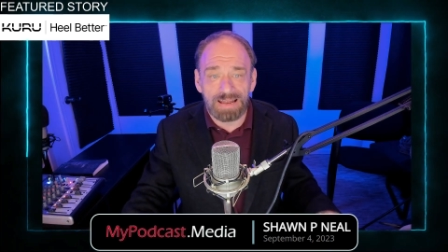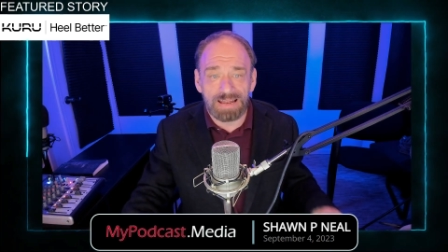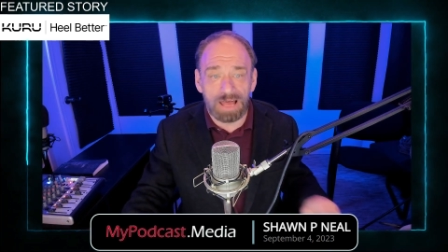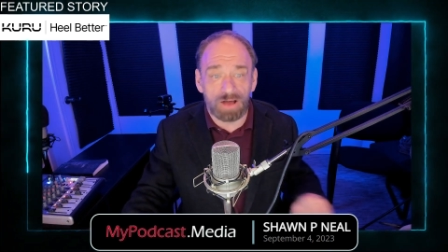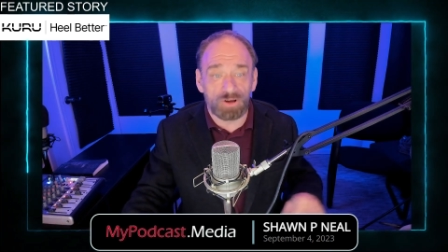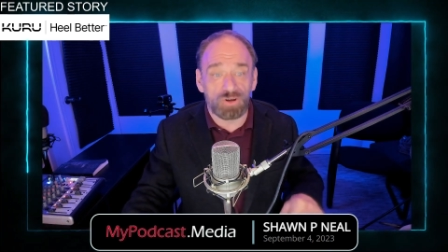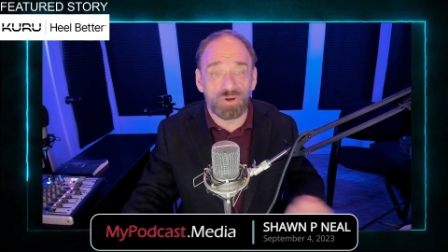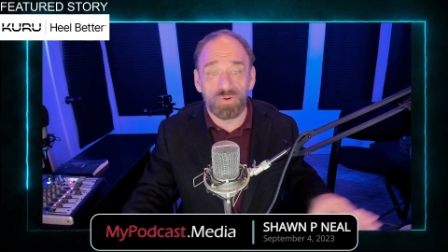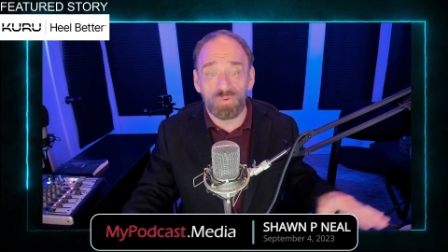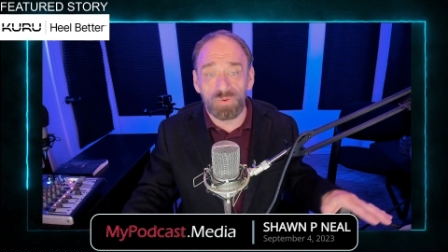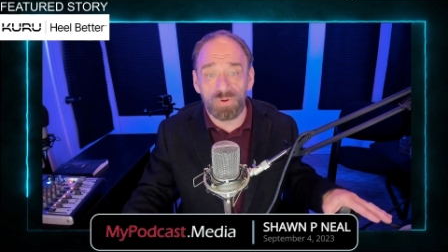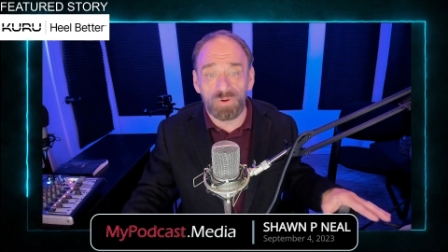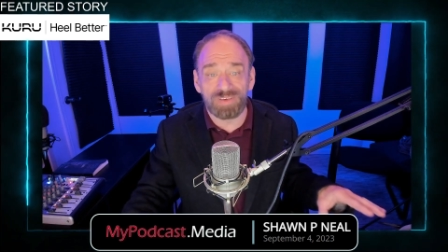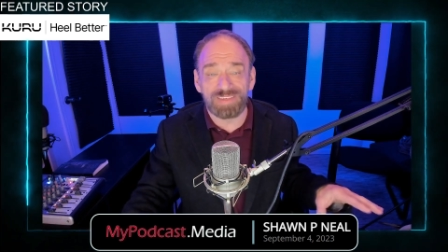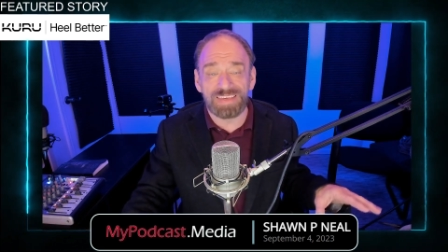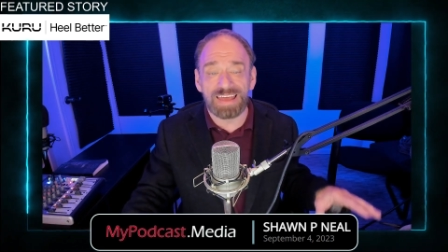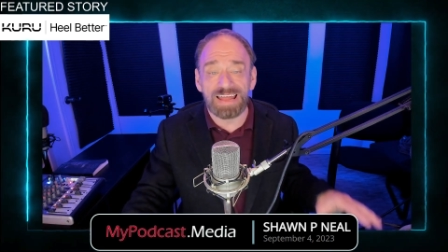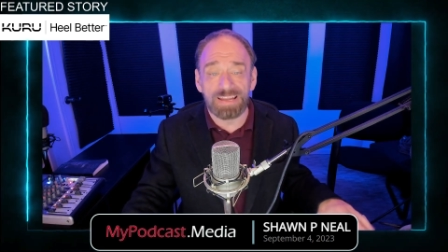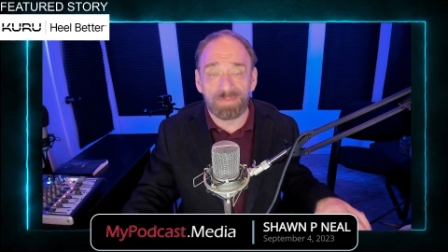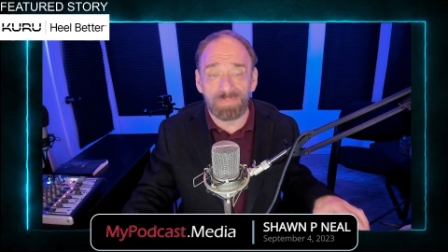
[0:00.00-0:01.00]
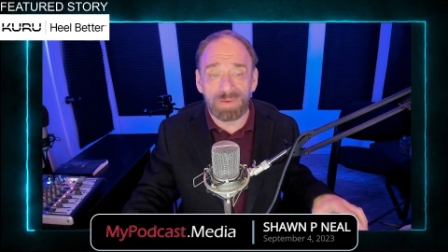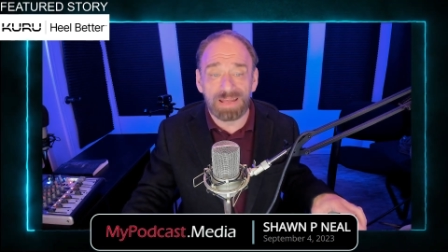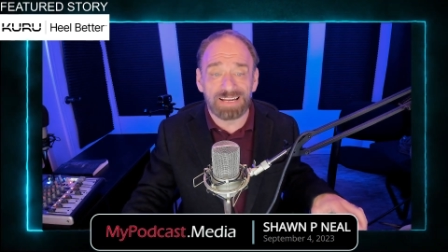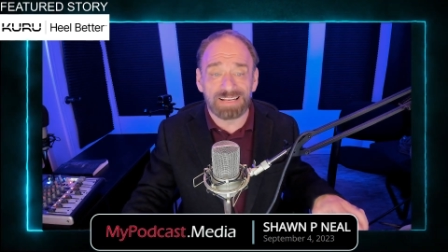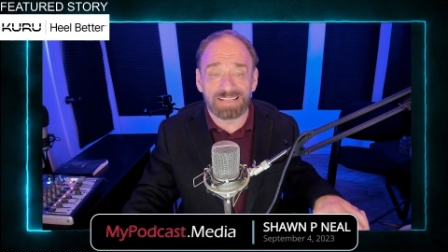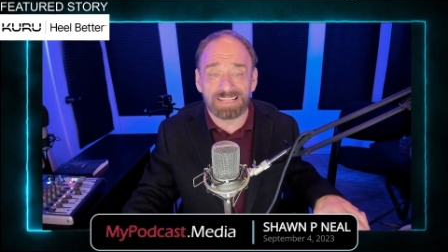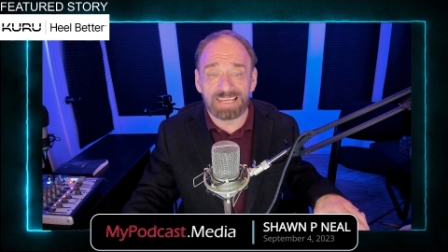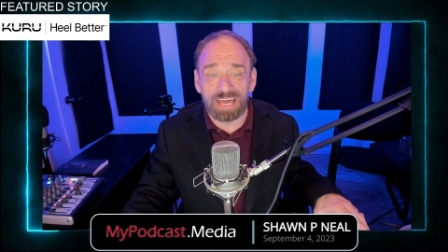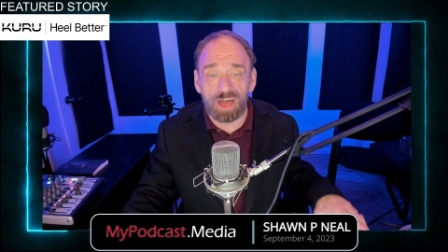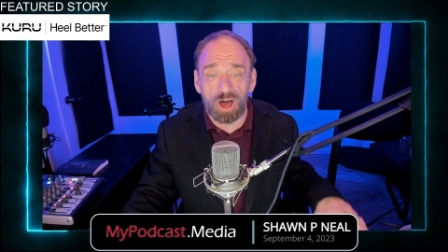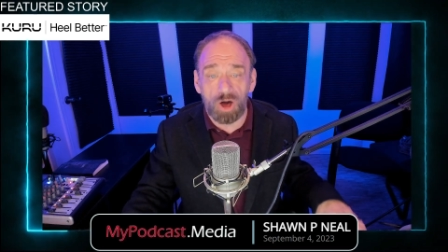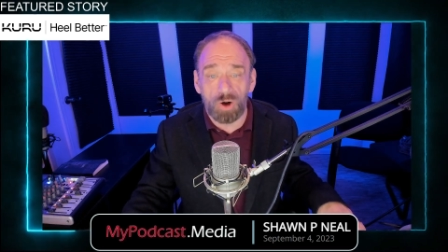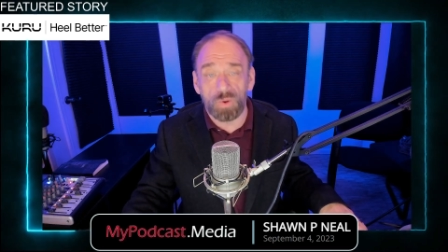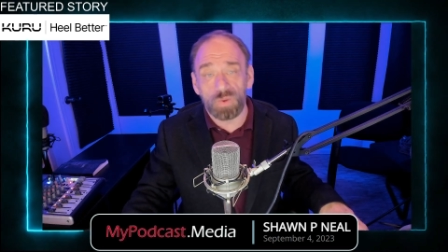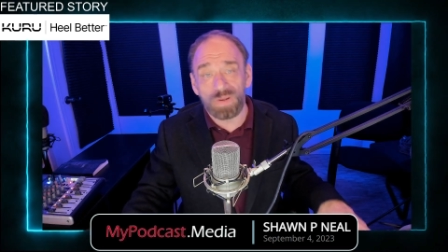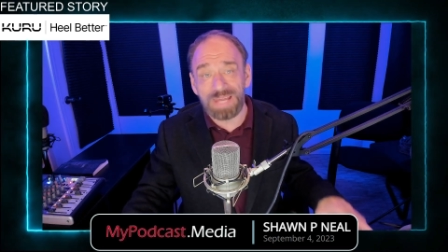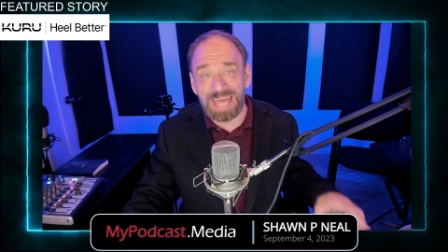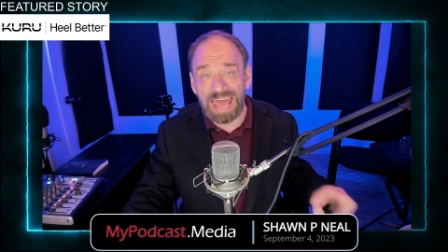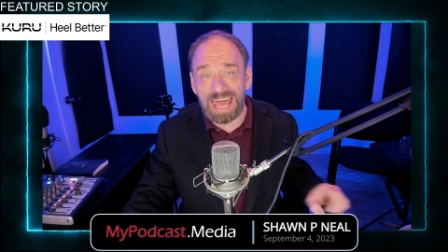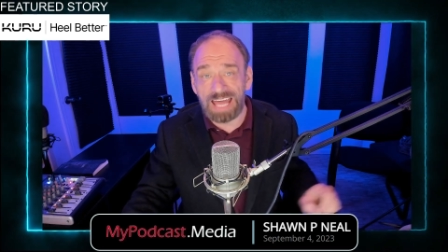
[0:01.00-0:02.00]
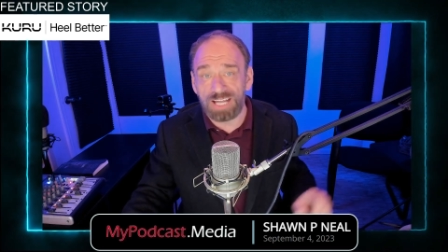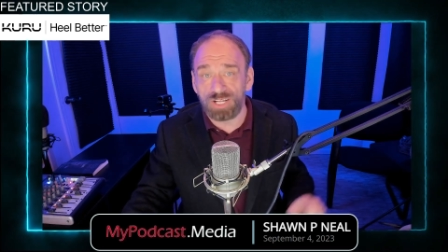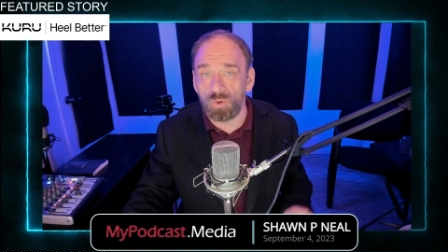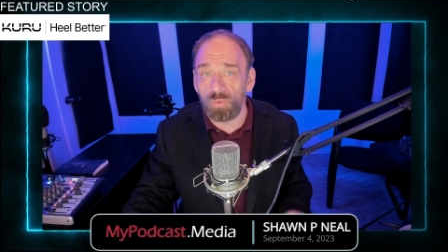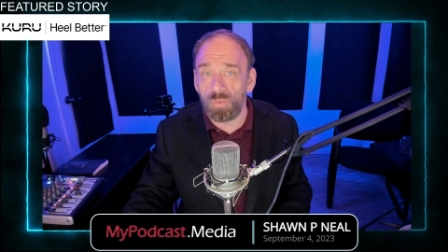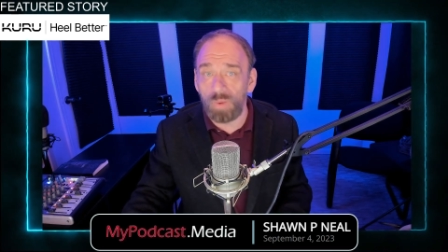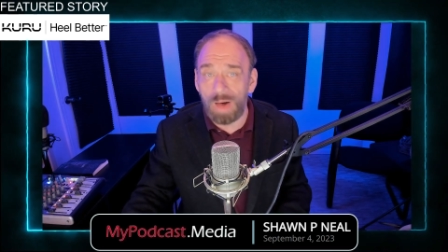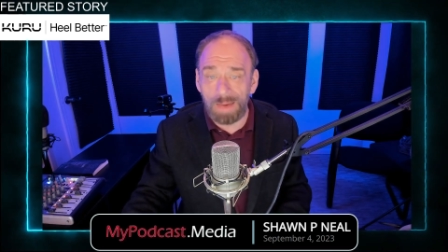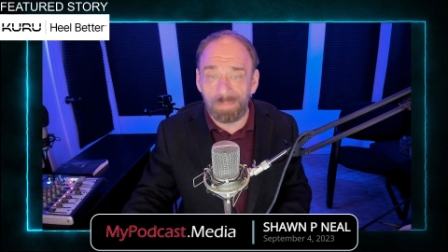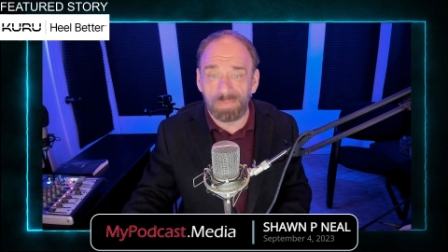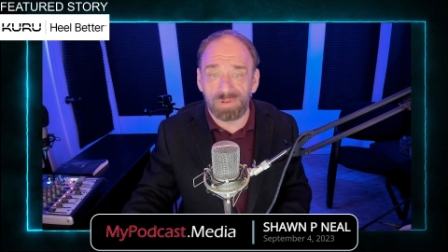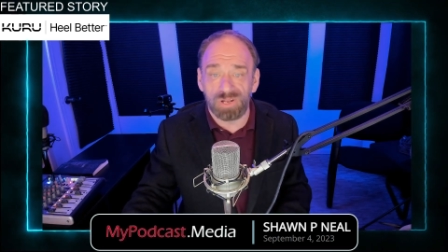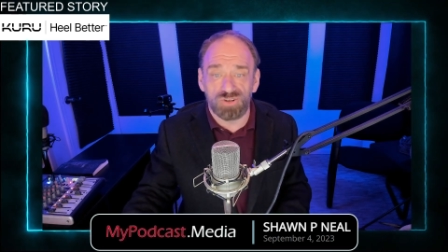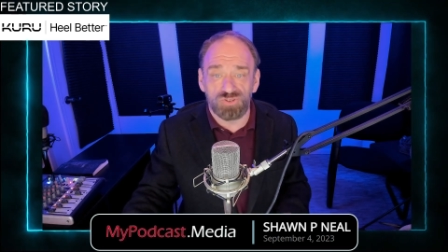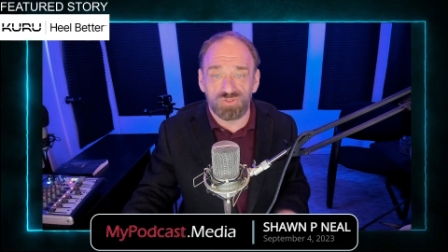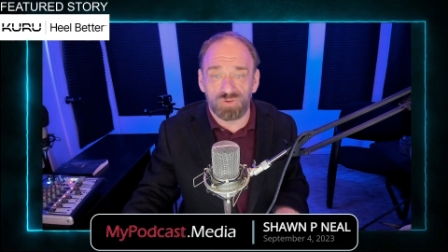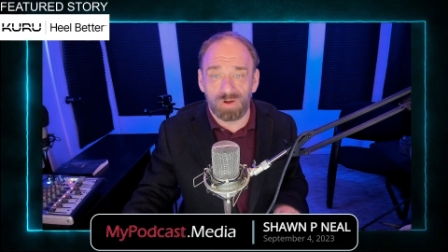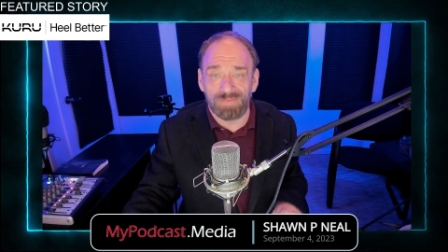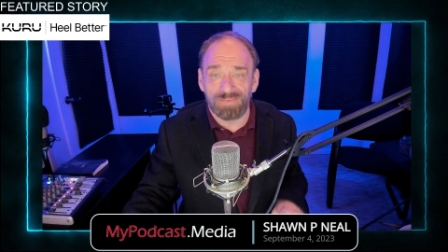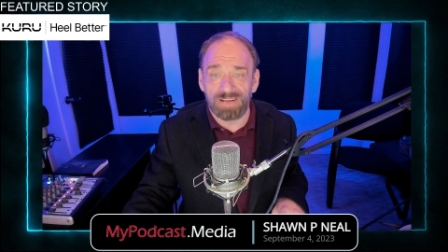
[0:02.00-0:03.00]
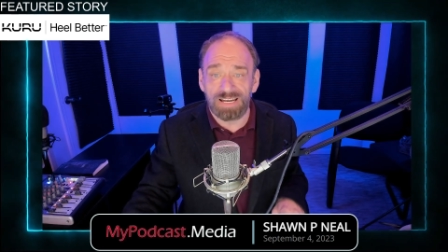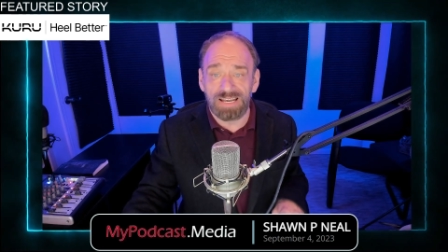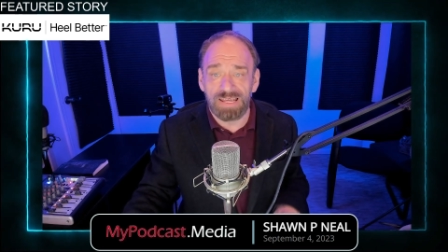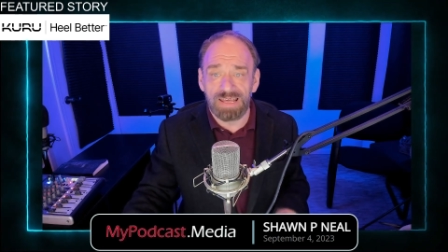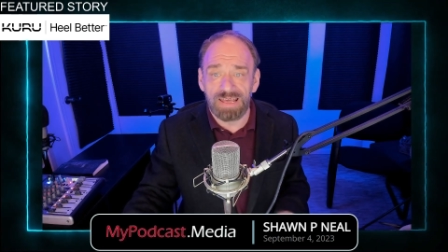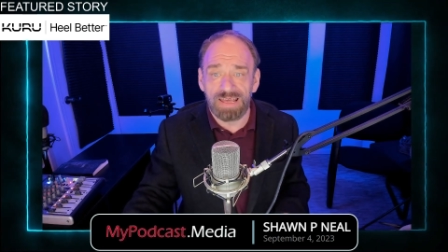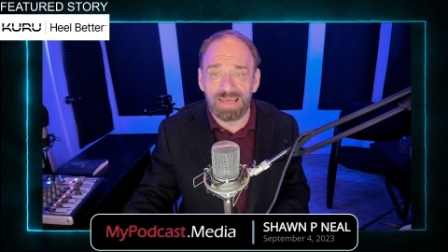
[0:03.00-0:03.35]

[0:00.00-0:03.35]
Now, Kuru is independently owned and web driven.